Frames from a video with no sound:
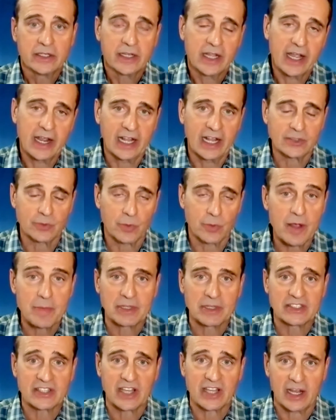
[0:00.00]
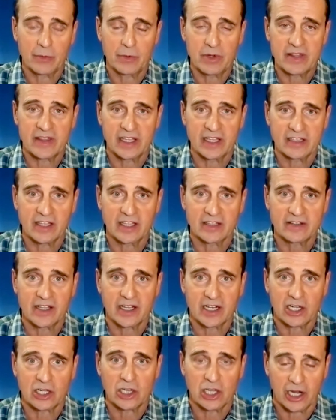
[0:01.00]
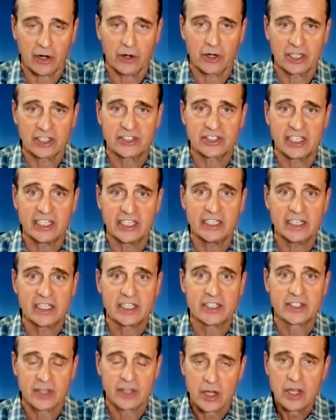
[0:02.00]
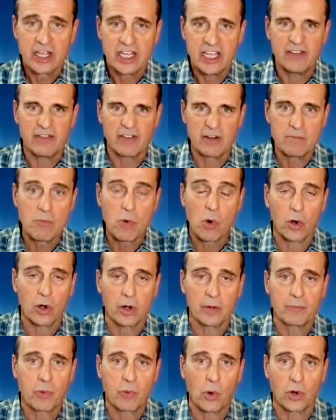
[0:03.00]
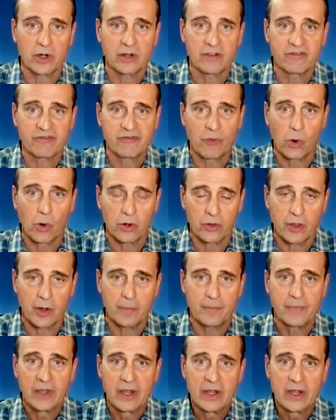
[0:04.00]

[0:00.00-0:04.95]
And as we've been saying, we think that the Clarida seat is even more important for the